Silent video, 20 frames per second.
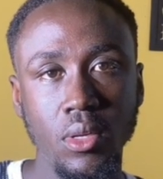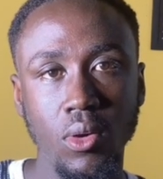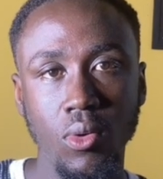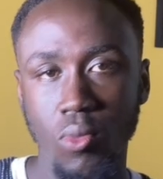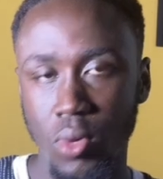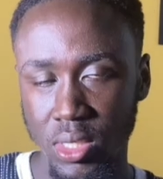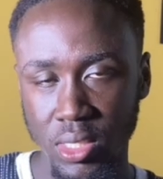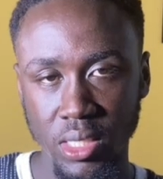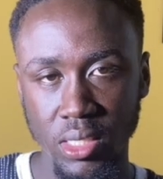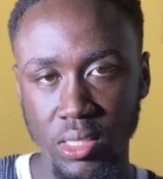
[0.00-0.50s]

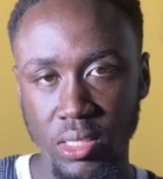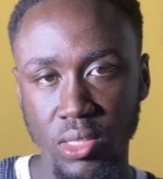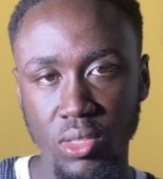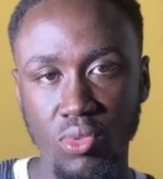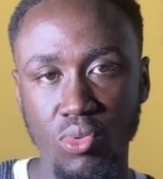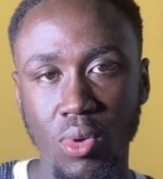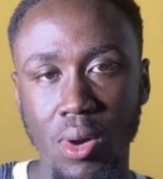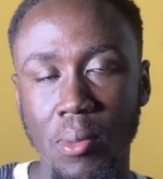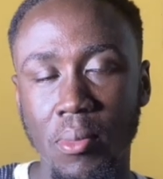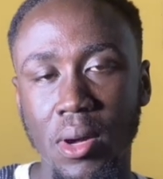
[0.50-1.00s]
What did she
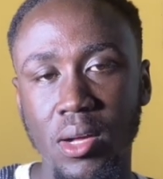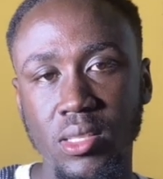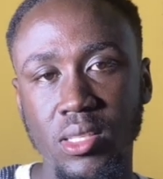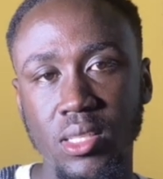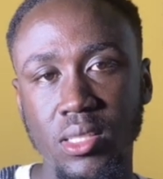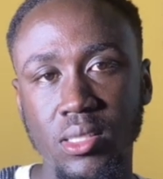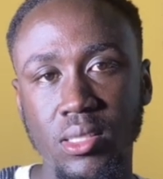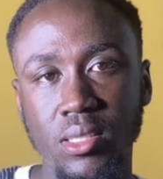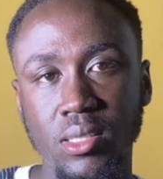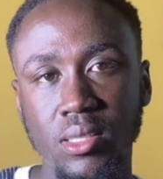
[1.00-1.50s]
do about
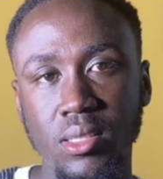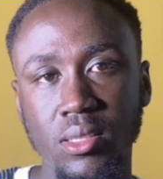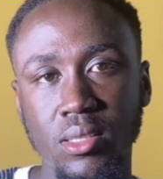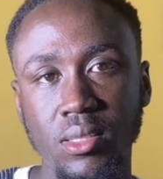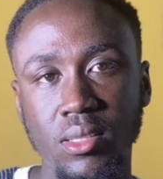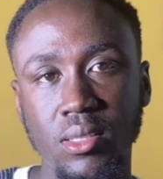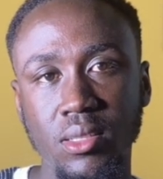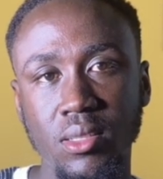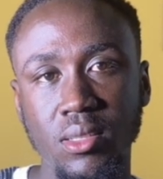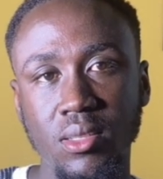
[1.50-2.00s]
it?
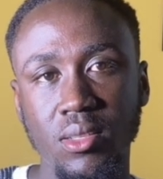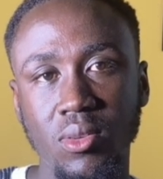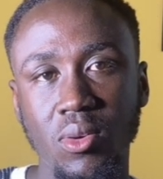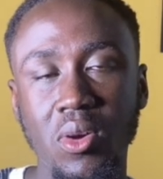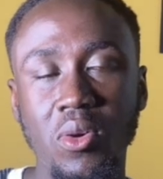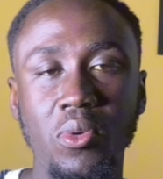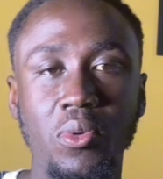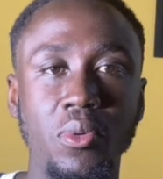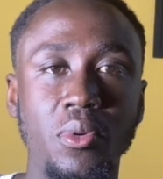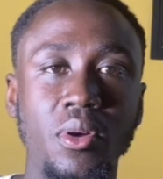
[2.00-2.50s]

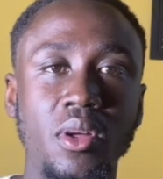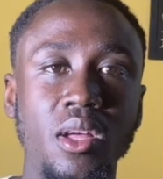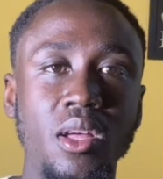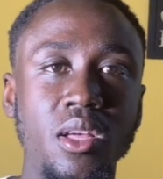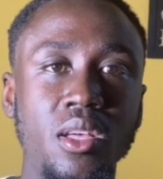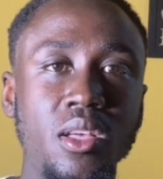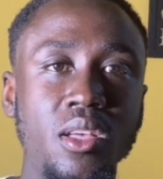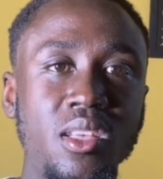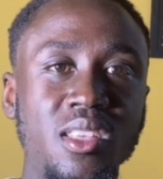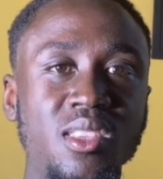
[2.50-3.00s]

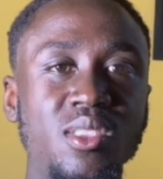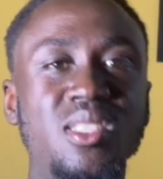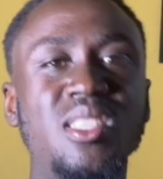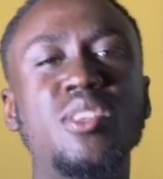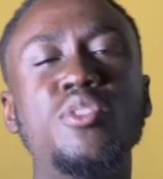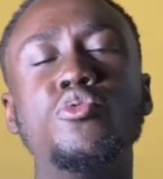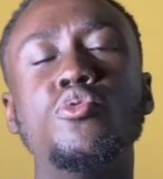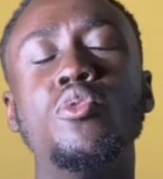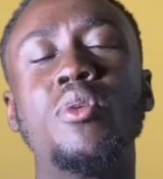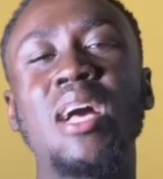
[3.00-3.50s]
You
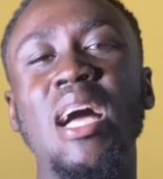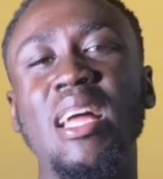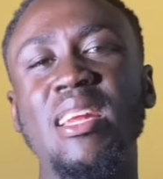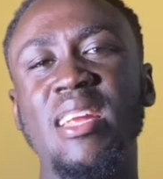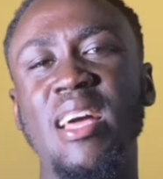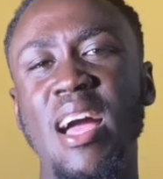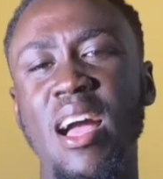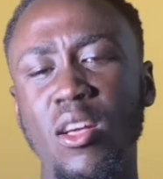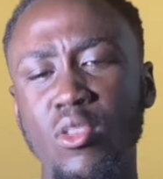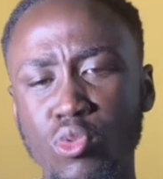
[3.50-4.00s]
see,
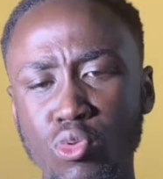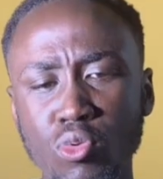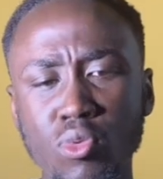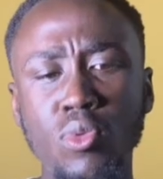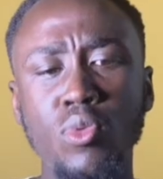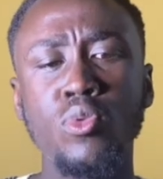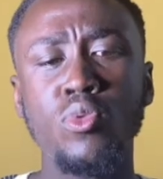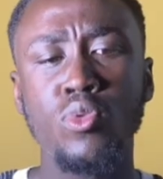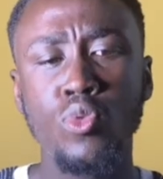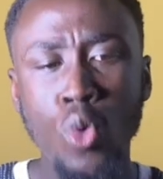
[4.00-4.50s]

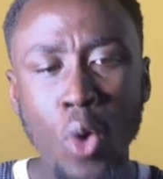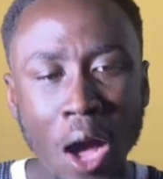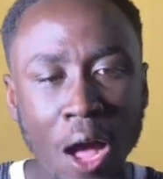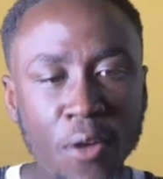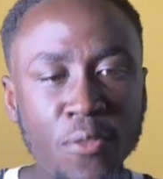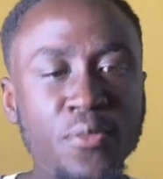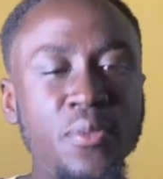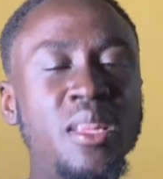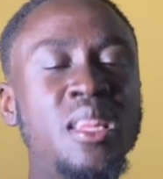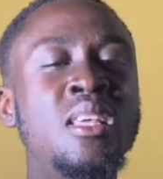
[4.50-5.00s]
your
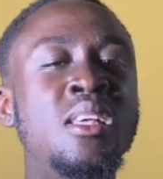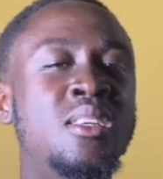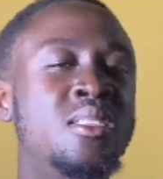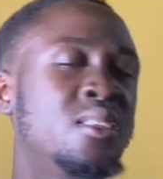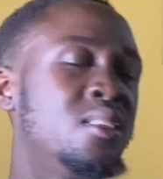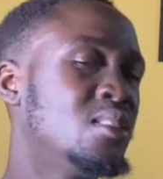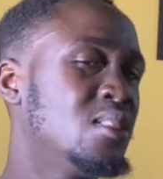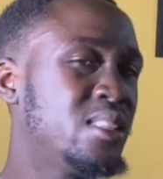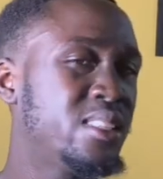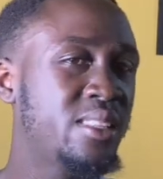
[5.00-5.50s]

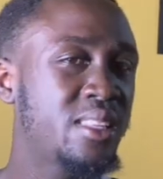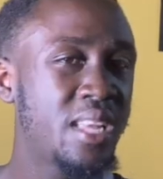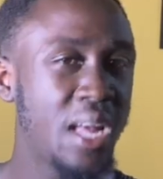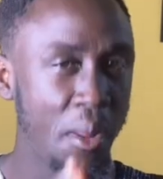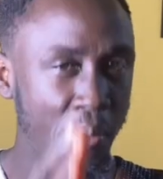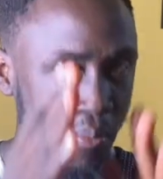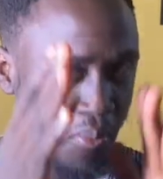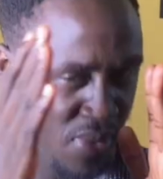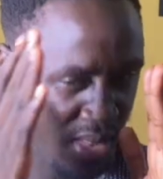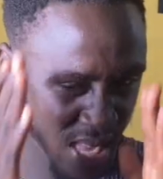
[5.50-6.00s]
affiliations
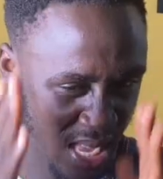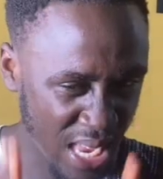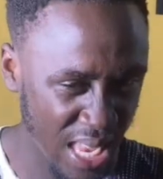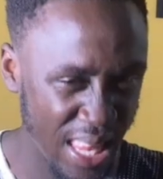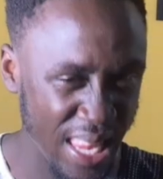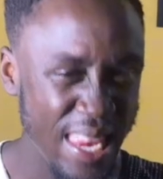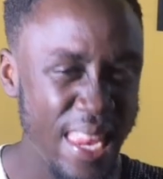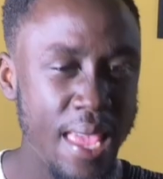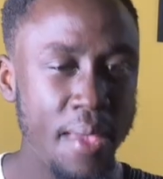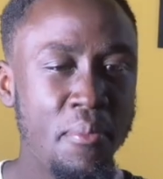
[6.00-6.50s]
can be
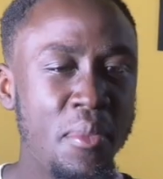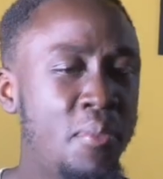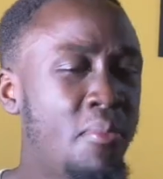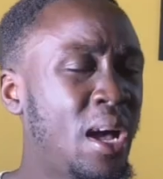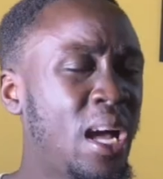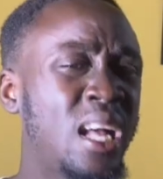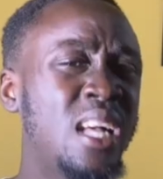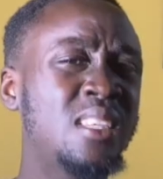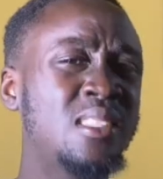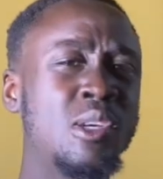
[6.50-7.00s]
clear. Remember,
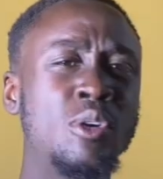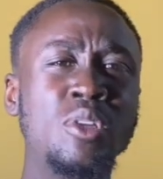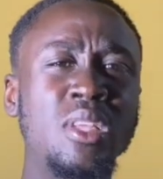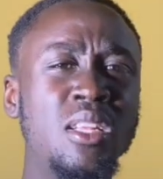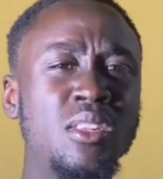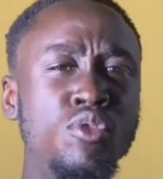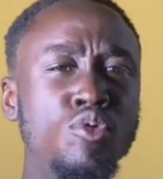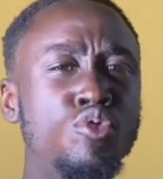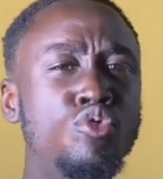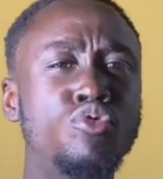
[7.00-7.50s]
I can't say when
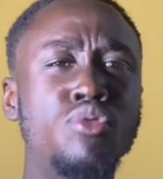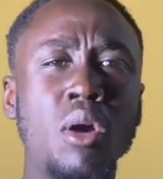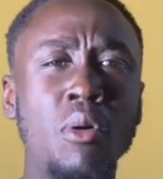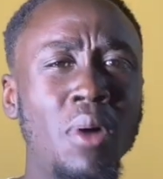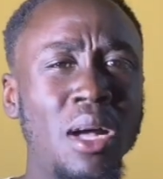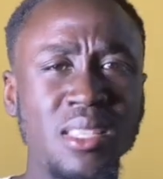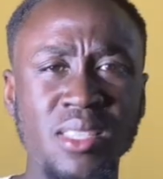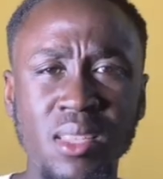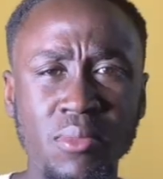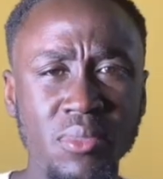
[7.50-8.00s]
you're neutral.
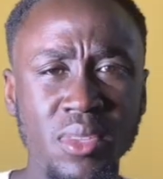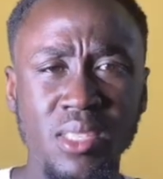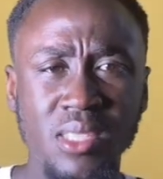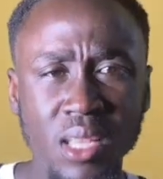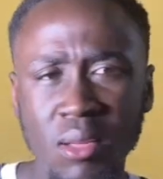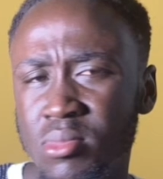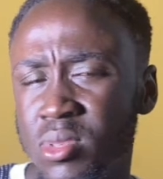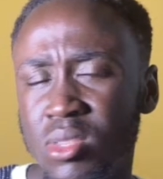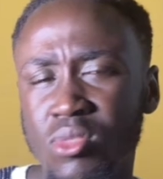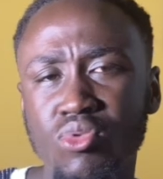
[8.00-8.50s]
I said there's
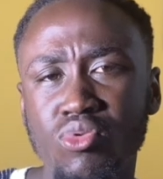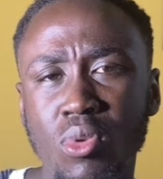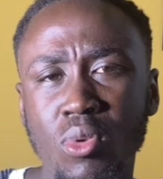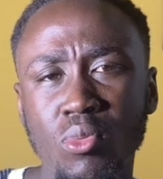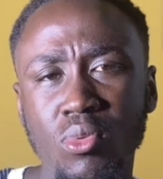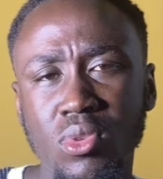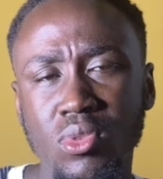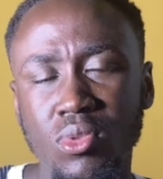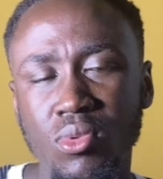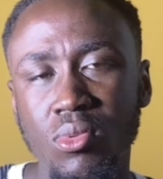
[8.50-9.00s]
something
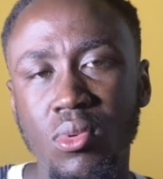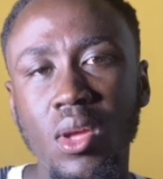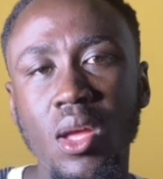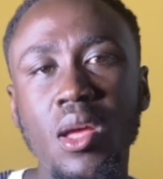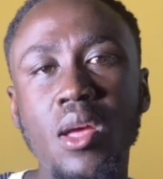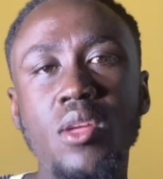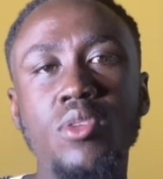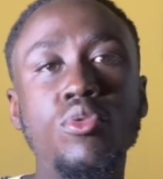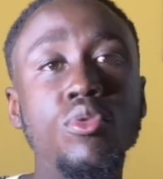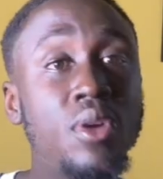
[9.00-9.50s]
wrong with you.
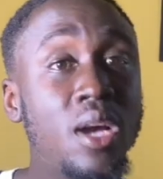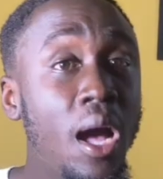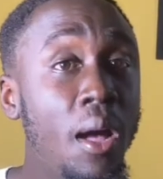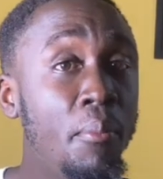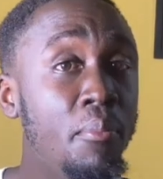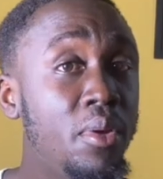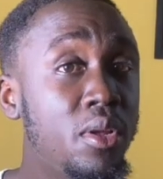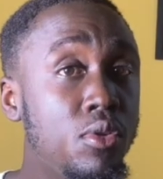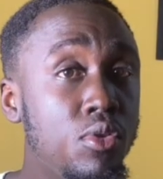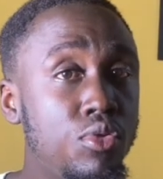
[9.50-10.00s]
You
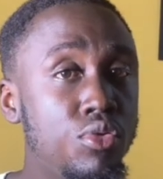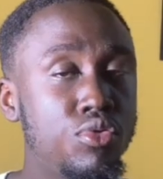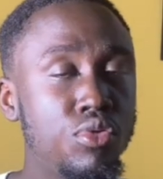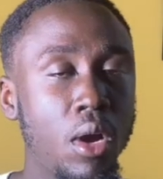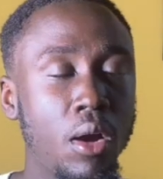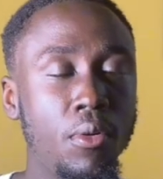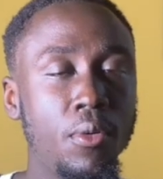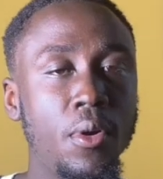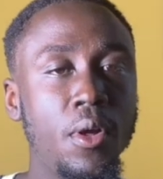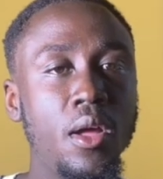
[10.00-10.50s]
can't be
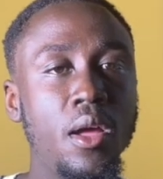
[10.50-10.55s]
neutral.